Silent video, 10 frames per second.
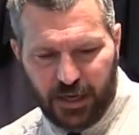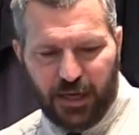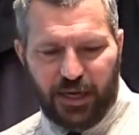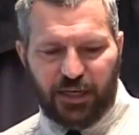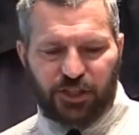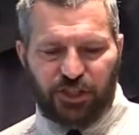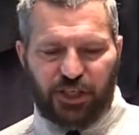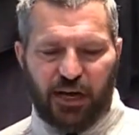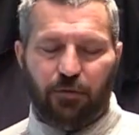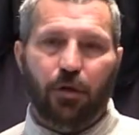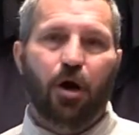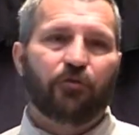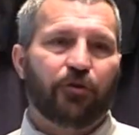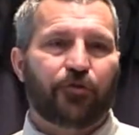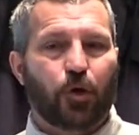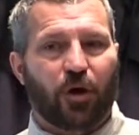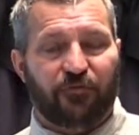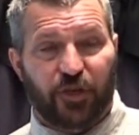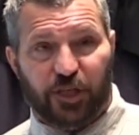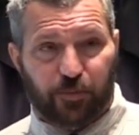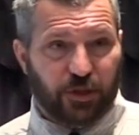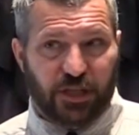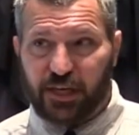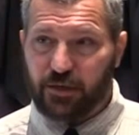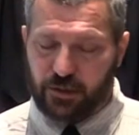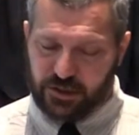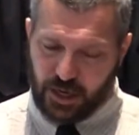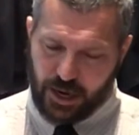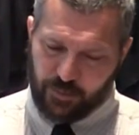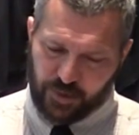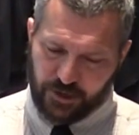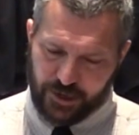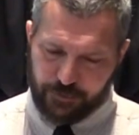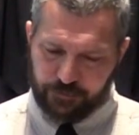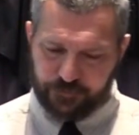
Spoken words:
It is a general overview of this particular time period.